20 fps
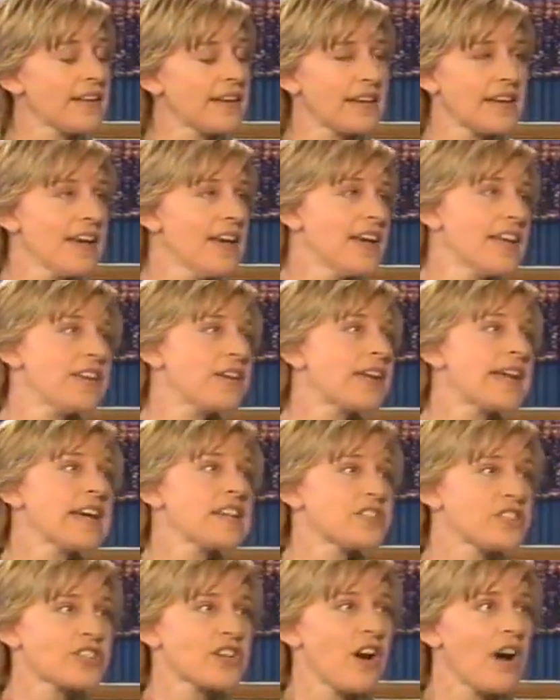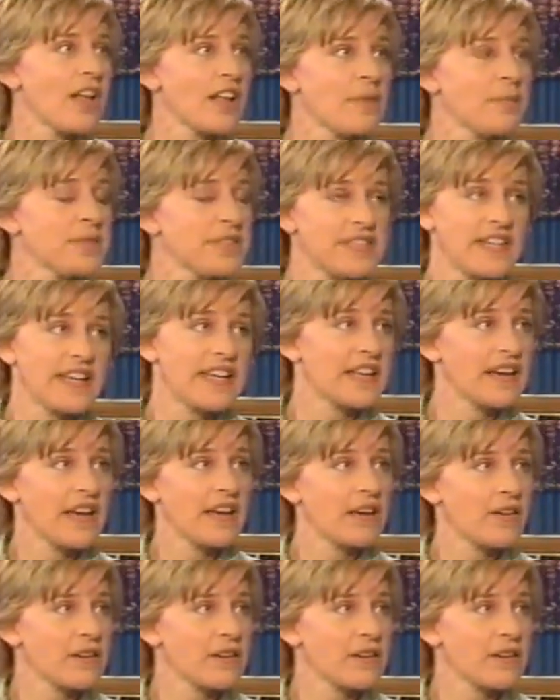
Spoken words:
Like, you can't just call up and say, can I